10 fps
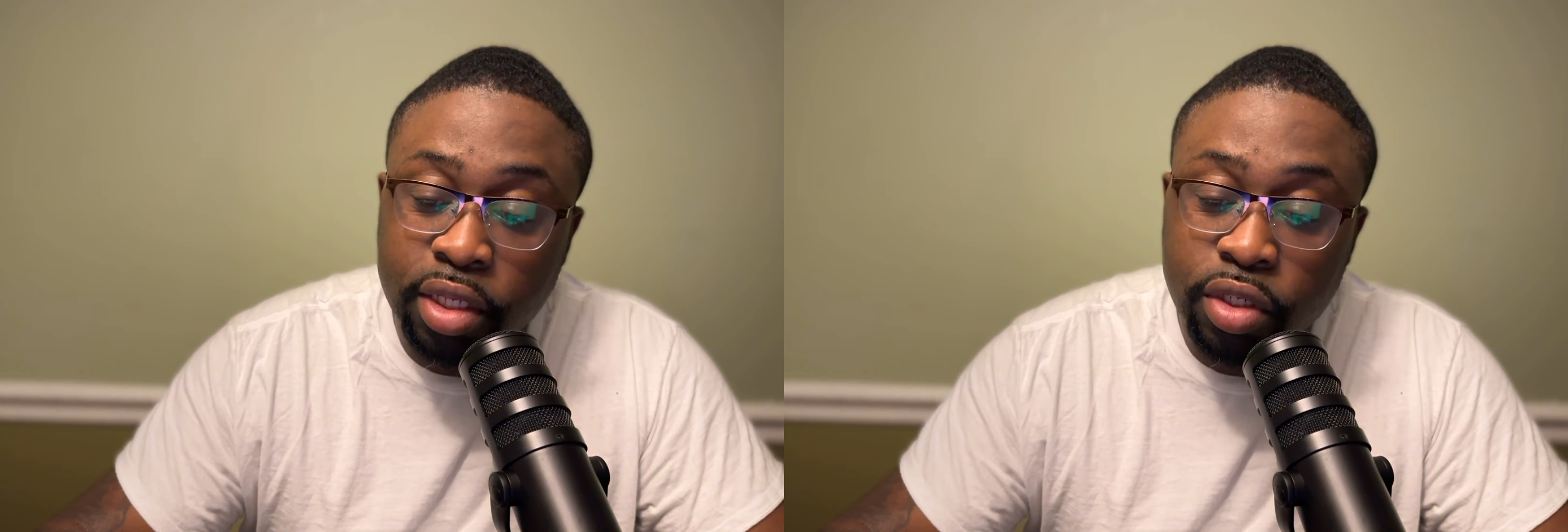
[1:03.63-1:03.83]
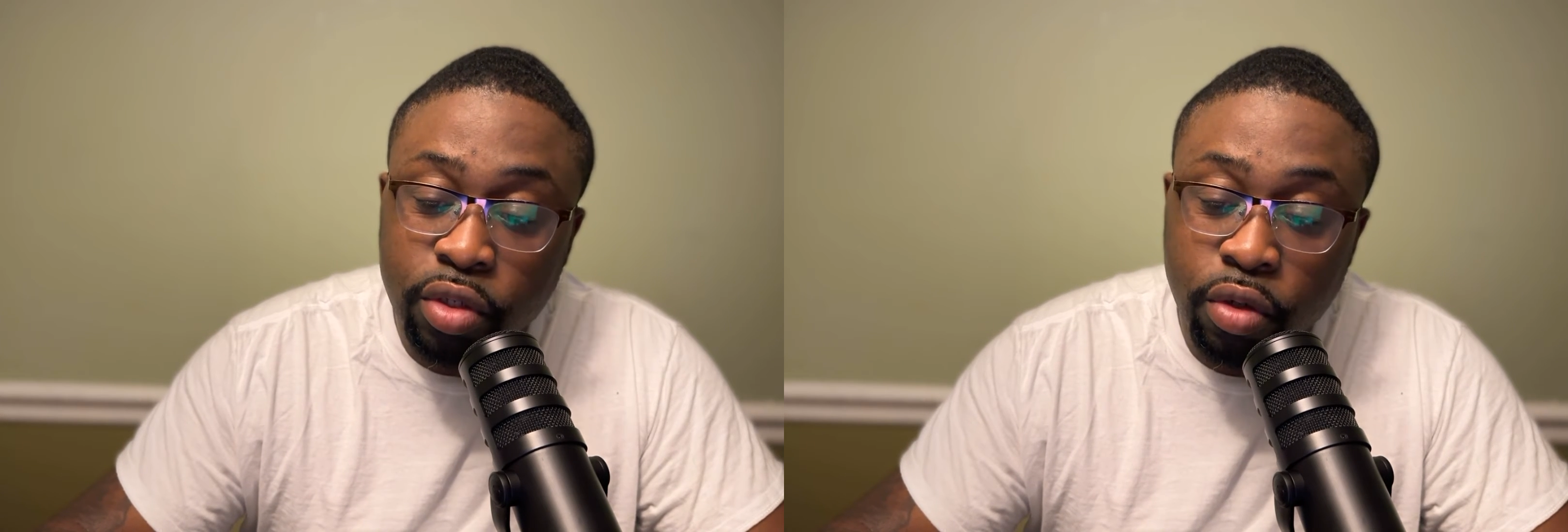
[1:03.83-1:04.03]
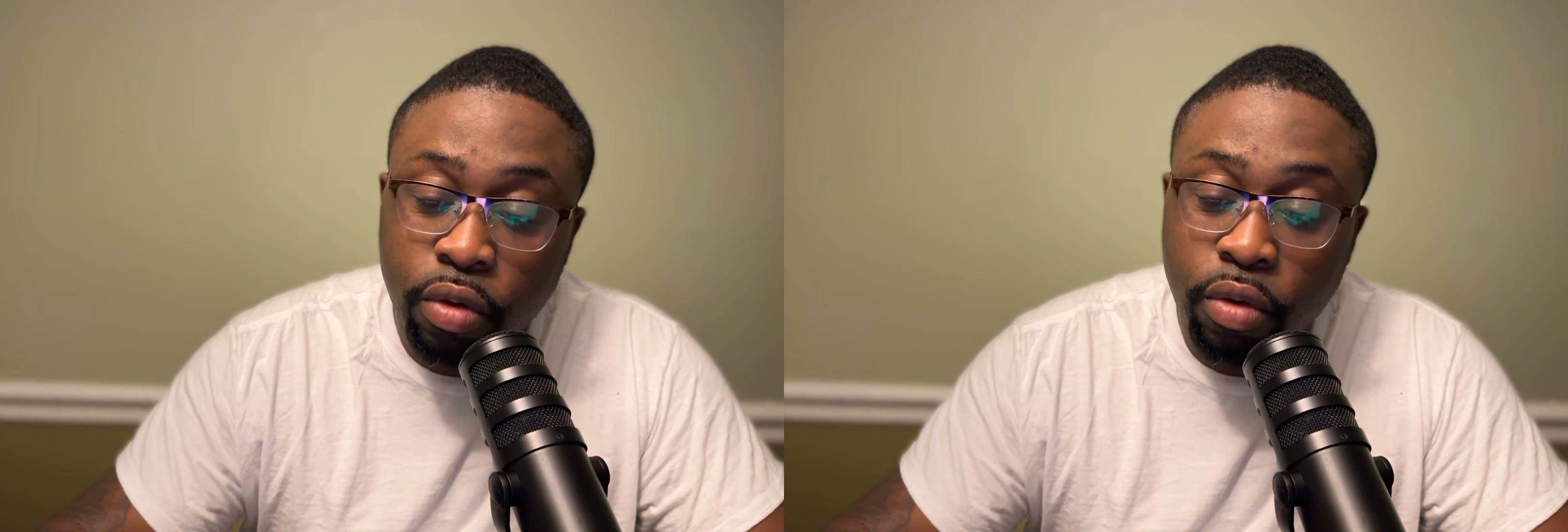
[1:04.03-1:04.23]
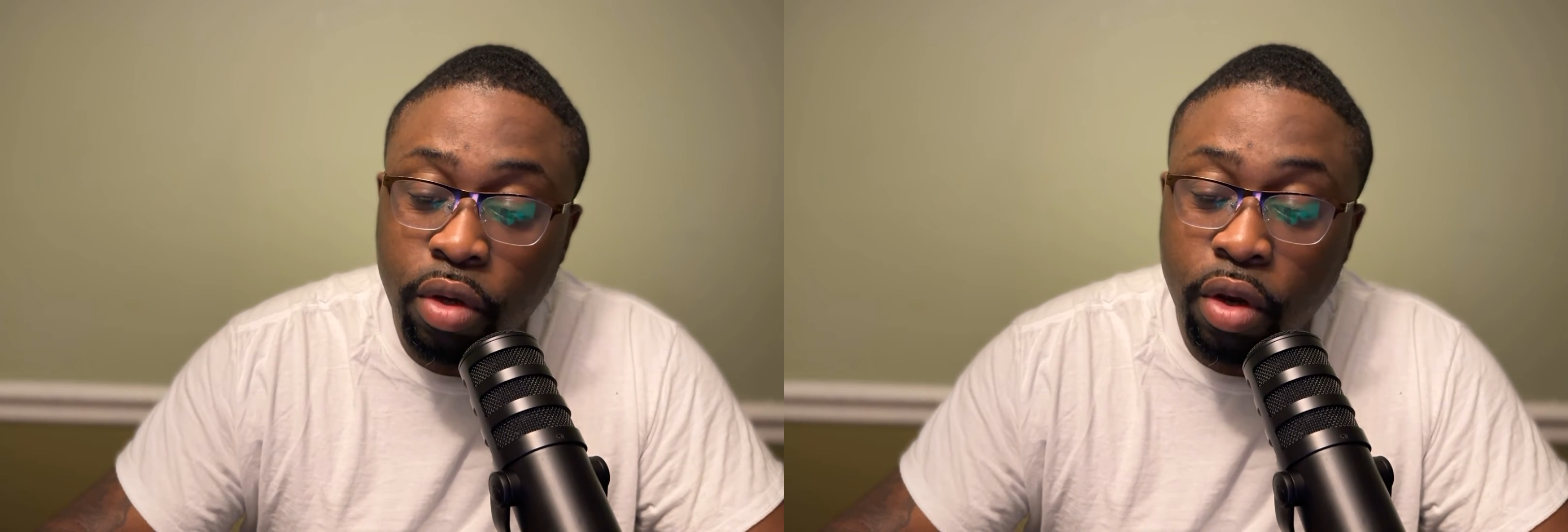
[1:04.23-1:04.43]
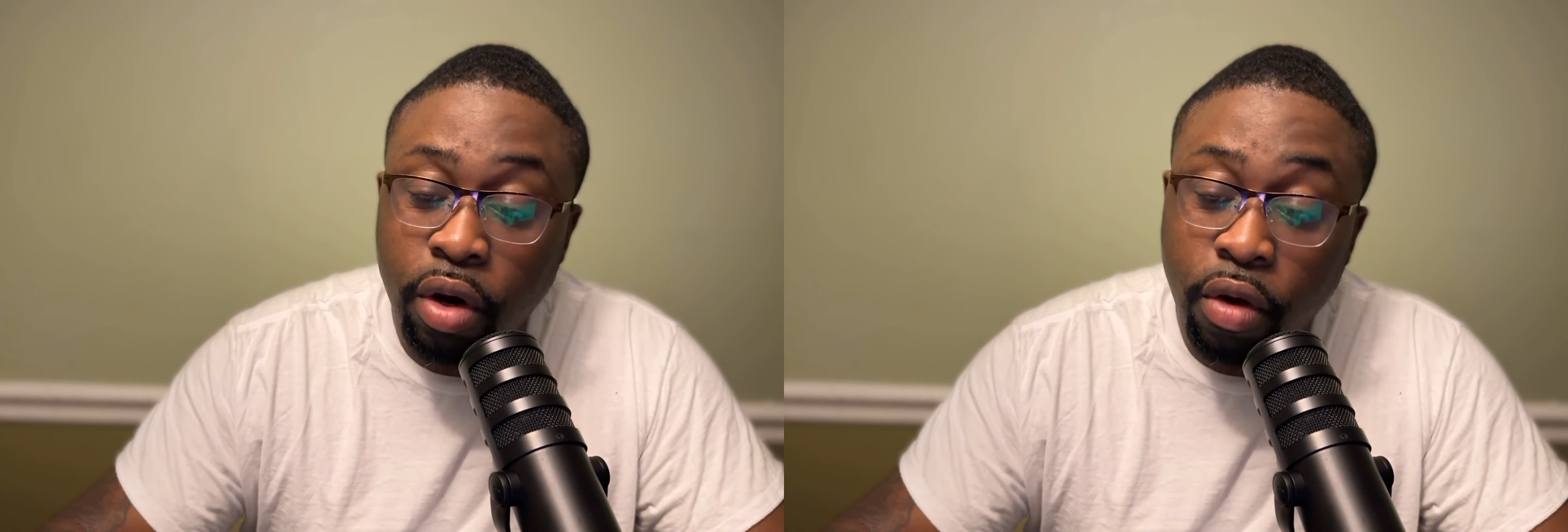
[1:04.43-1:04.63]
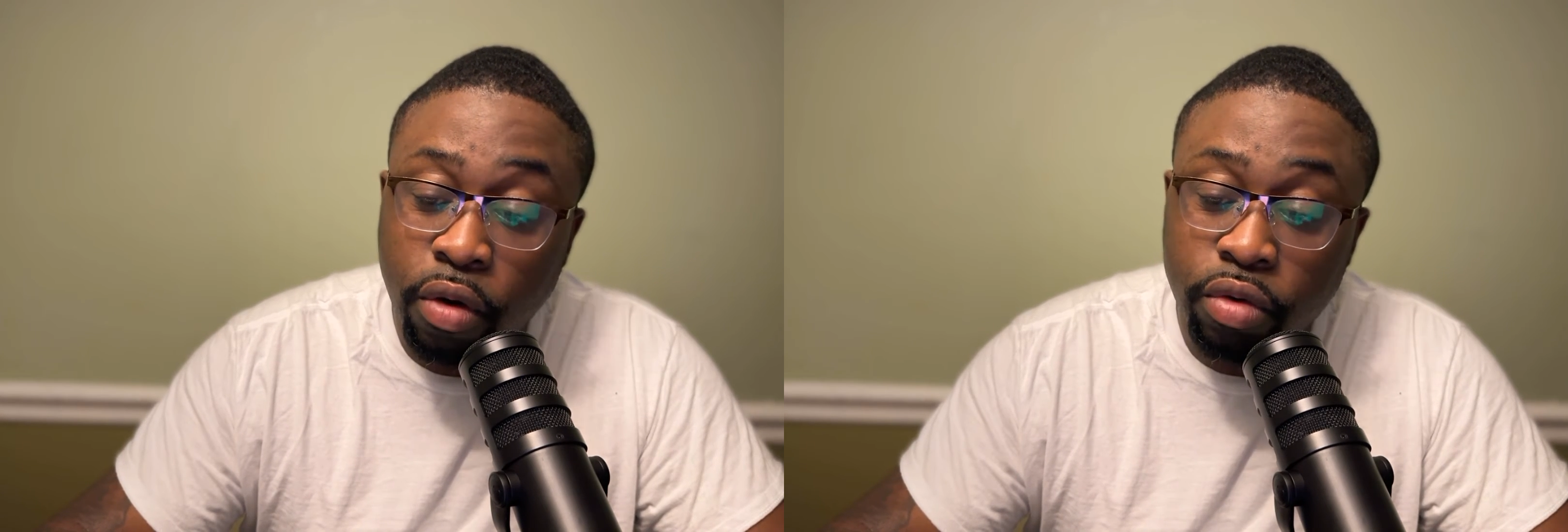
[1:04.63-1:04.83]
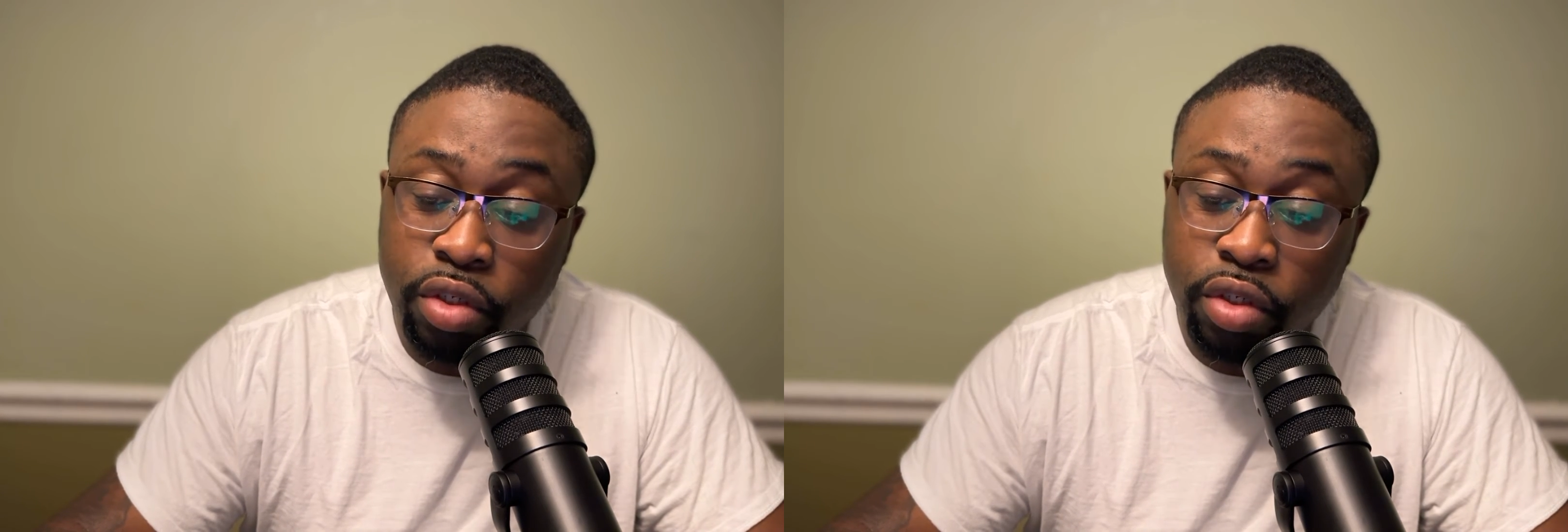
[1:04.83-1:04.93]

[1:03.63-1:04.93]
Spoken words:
to your local